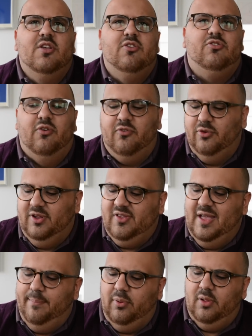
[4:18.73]
So for
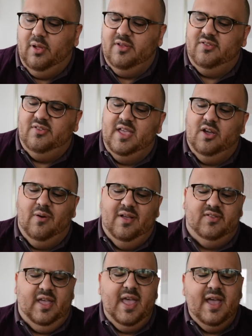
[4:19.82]
example, a Seiko
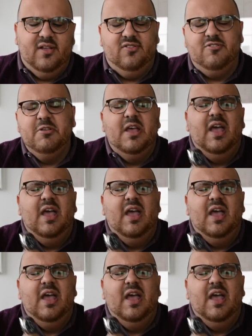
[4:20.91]
S K X,